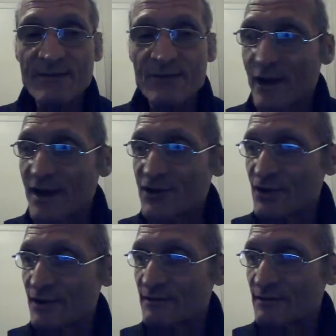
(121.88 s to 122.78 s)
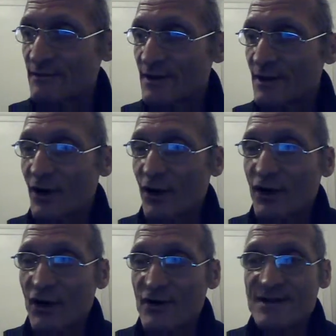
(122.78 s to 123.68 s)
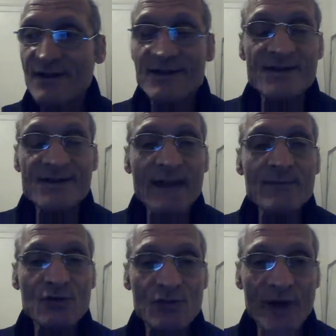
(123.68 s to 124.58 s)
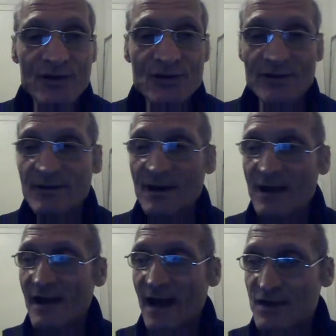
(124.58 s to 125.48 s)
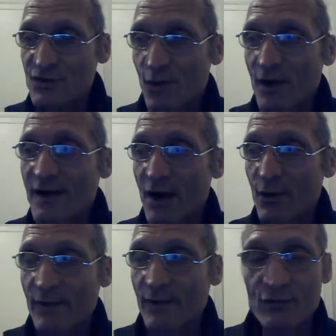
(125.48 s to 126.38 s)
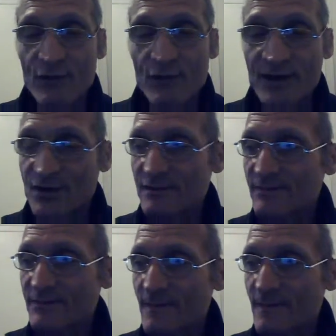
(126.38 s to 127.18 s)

of duration occurs in the same duration as 1 hour of duration,